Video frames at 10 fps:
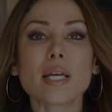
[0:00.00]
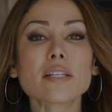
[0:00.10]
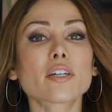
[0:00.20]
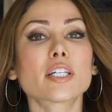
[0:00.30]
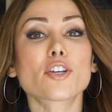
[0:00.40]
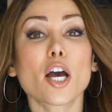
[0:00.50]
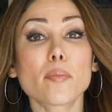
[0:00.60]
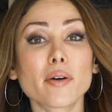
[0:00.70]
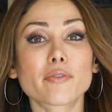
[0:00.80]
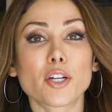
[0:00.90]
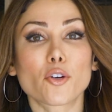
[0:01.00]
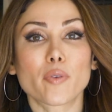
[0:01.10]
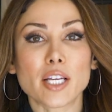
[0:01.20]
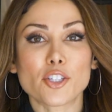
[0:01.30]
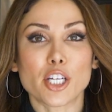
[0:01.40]
Based on the type of
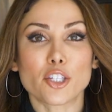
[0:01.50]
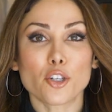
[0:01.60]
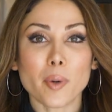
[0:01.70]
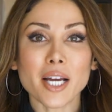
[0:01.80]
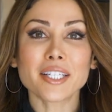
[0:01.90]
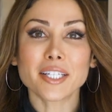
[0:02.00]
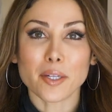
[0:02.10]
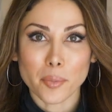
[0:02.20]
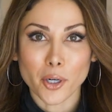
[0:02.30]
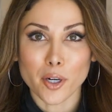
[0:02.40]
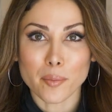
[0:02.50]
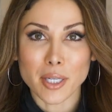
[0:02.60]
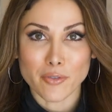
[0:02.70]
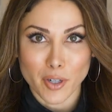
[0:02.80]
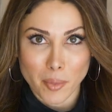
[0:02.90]
renovation, you might need a
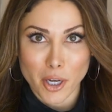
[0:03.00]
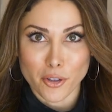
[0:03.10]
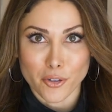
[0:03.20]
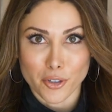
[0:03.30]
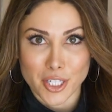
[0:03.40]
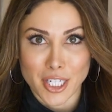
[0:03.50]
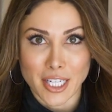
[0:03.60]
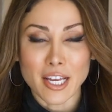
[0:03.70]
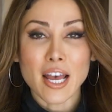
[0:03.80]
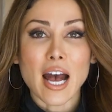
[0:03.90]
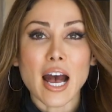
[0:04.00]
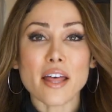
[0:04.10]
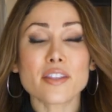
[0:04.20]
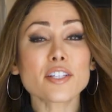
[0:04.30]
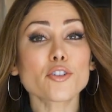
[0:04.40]
permit from authority,
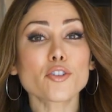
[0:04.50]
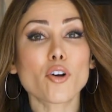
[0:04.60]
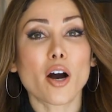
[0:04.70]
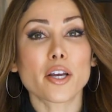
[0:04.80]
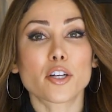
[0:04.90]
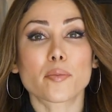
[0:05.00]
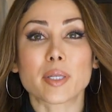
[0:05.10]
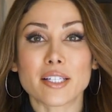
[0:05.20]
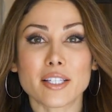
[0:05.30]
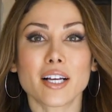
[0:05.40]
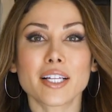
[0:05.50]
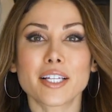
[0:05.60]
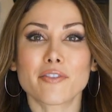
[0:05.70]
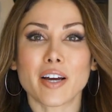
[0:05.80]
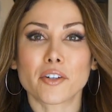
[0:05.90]
and this requirement
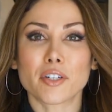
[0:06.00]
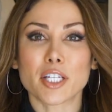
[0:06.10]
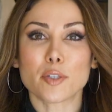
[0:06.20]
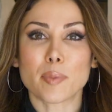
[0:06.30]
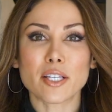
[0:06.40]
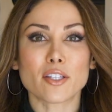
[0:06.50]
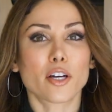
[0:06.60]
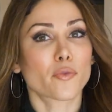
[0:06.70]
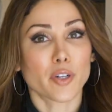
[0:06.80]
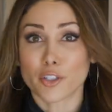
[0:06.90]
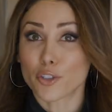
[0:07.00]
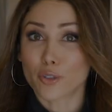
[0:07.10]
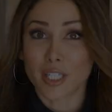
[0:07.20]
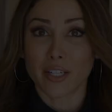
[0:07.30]
slightly varies based on where do you